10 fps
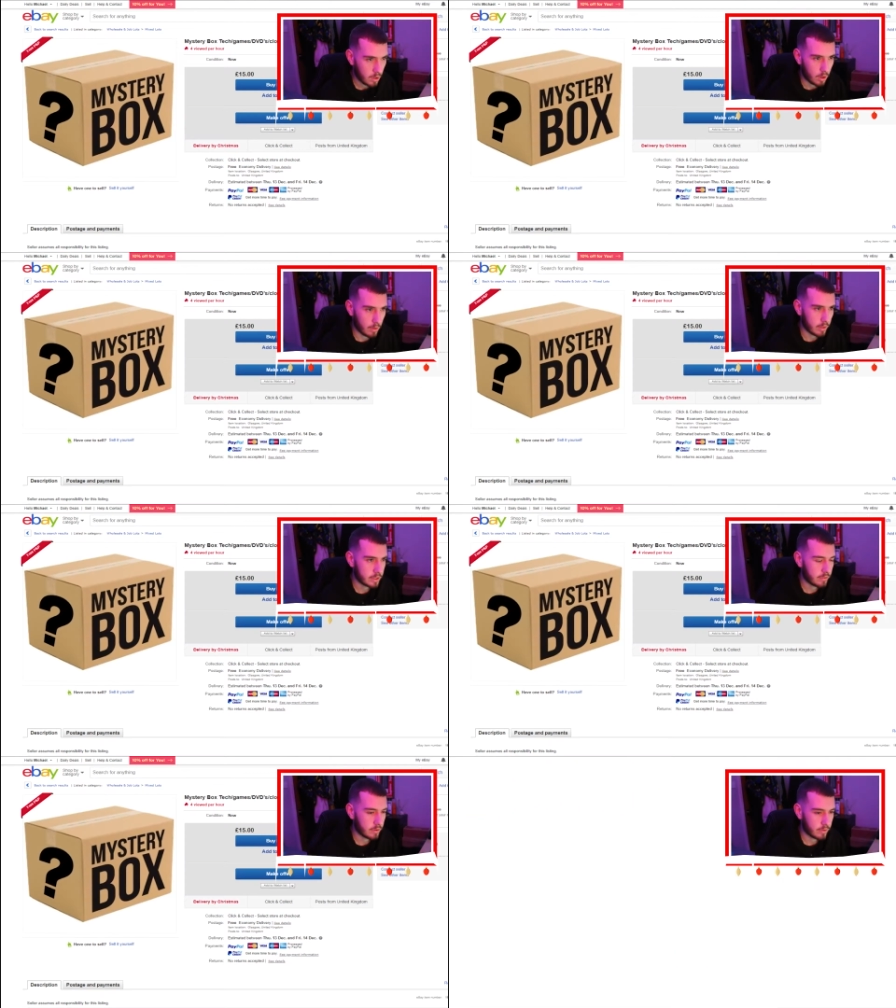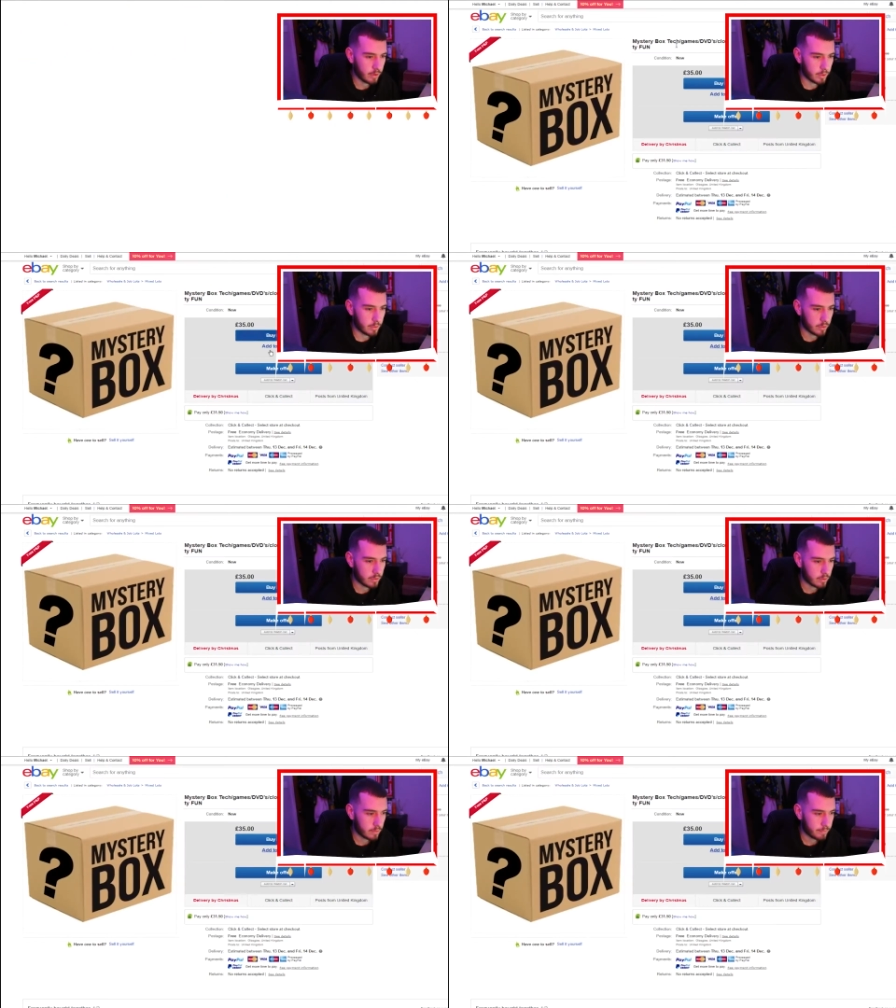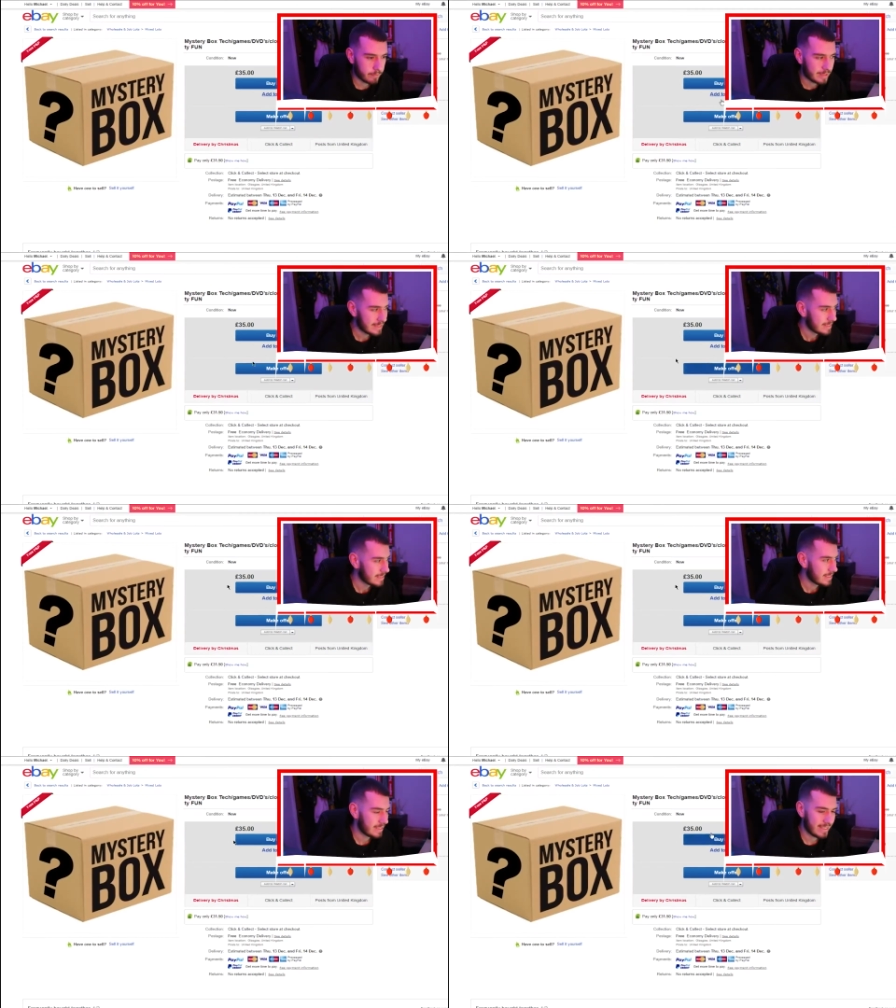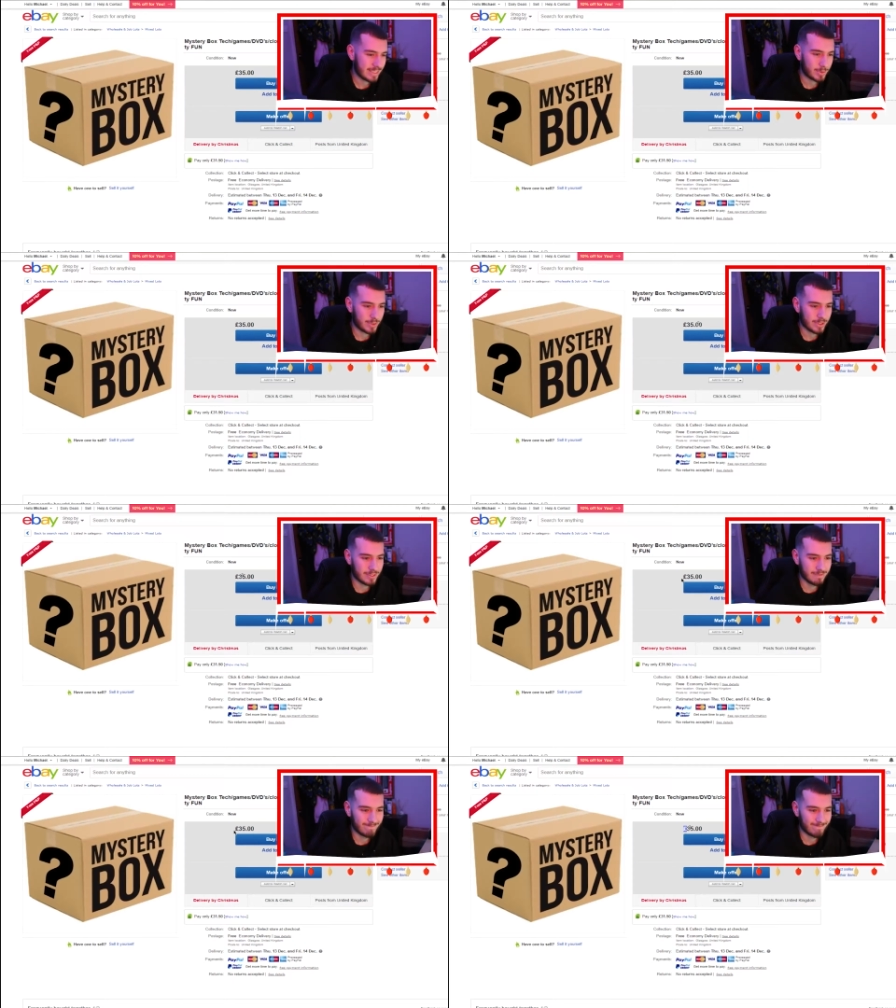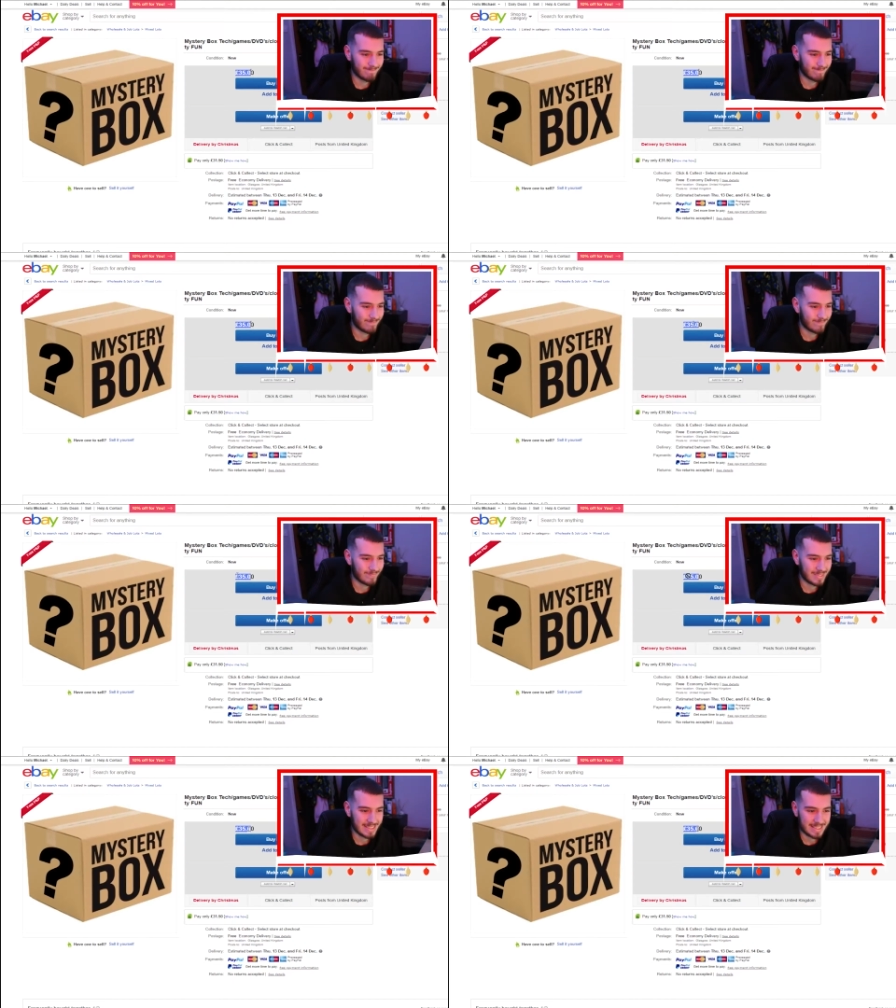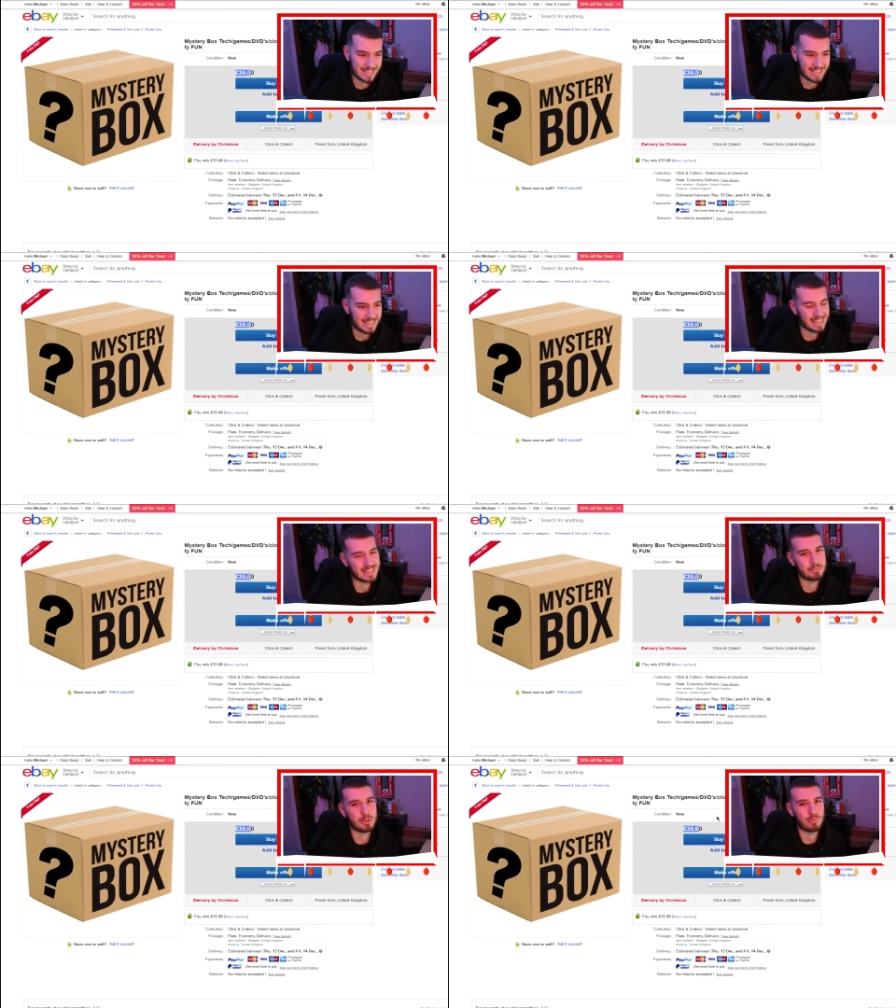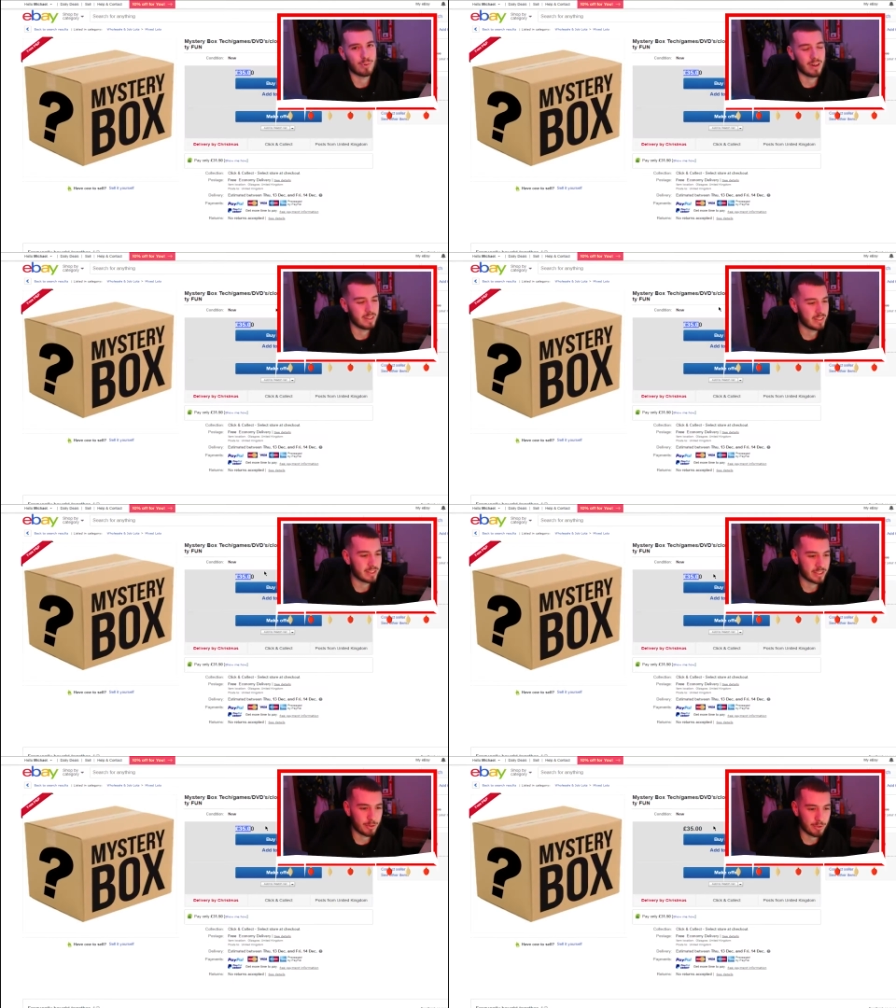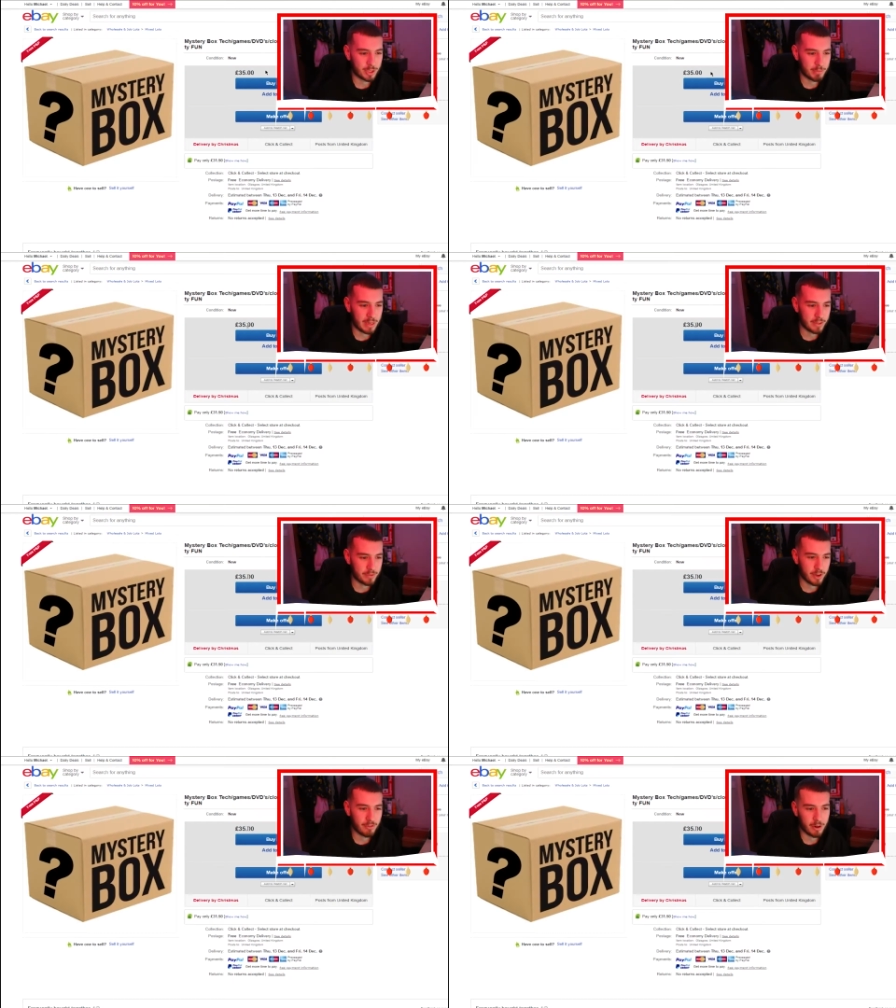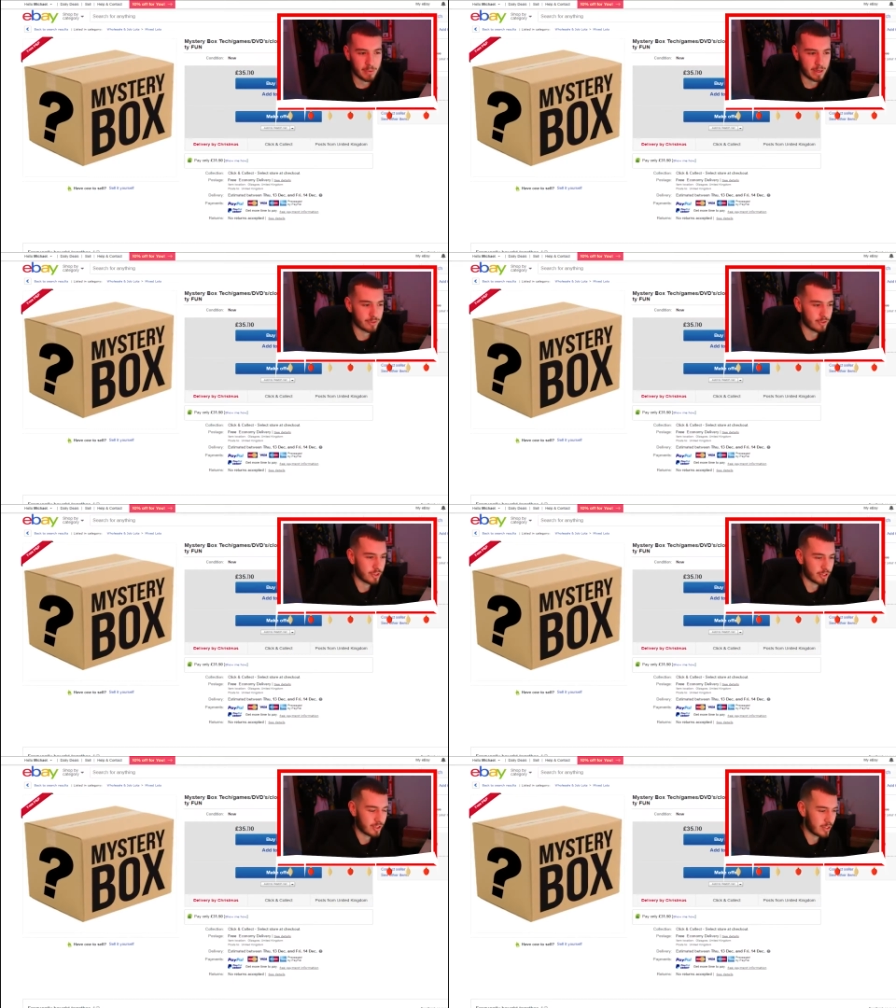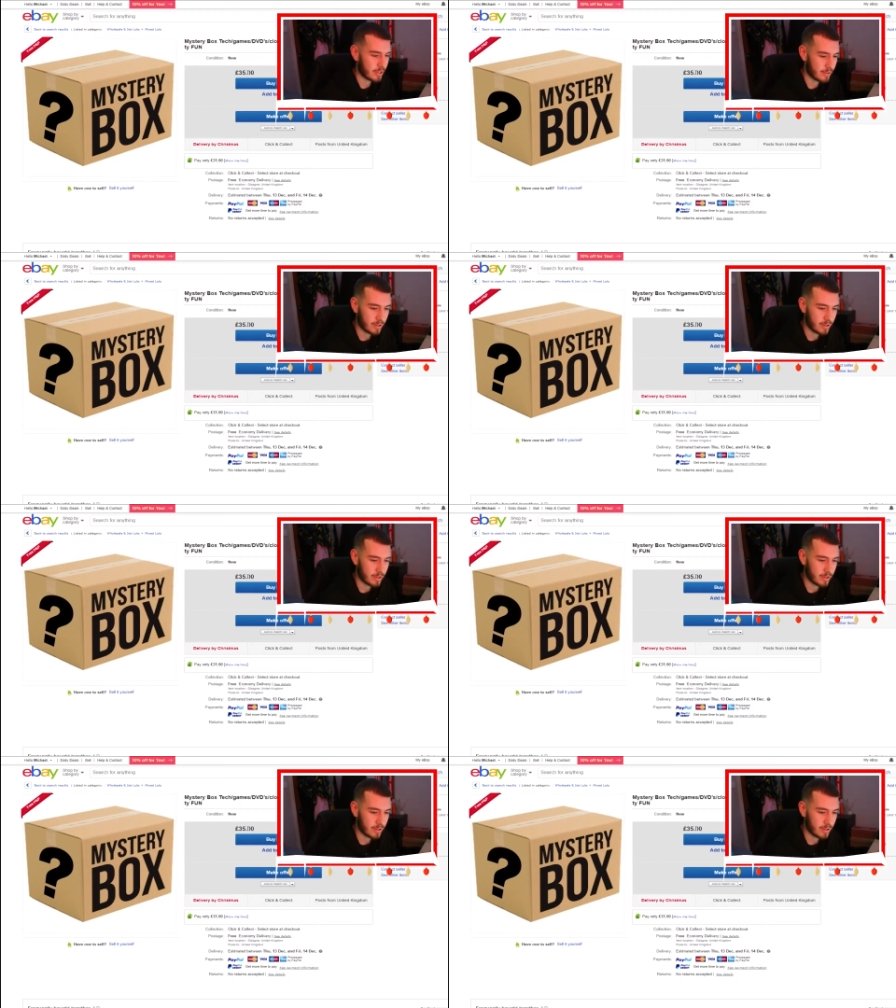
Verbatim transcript: Alright, let's have a look at the other one. See this one, it's a bit pricey because I don't want to spend £35 on just